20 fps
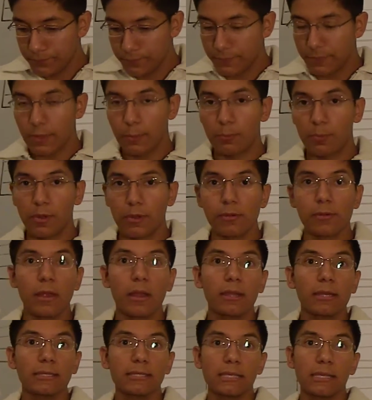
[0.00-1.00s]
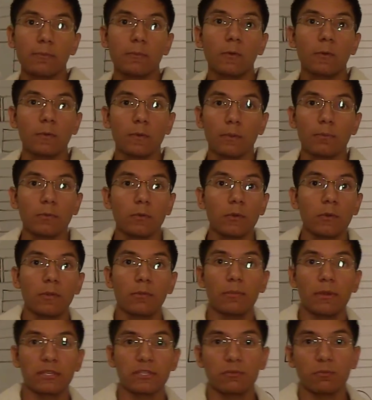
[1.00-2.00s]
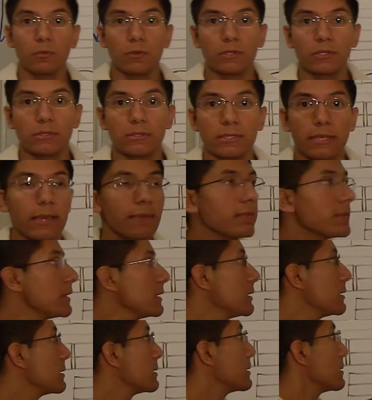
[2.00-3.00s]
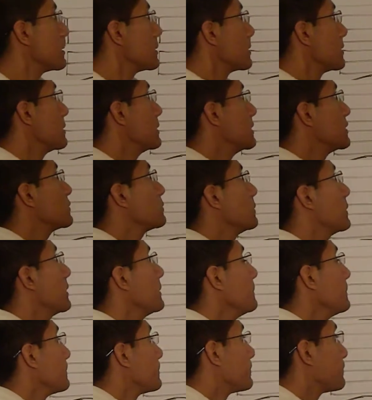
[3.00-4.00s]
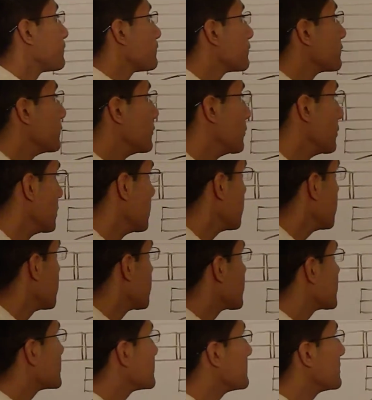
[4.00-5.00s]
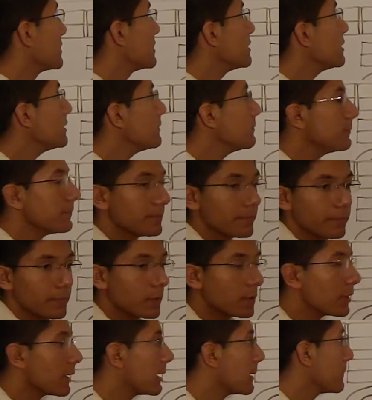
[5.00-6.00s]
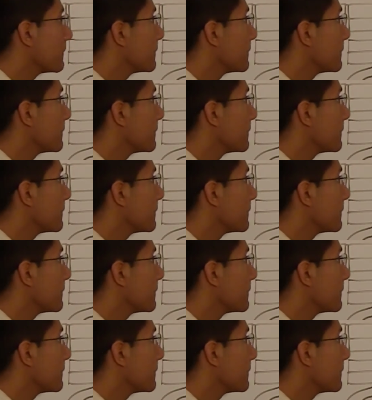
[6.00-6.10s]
the periodic table. I'm going much more into depth. In this one, I'm really going to explain it. Okay,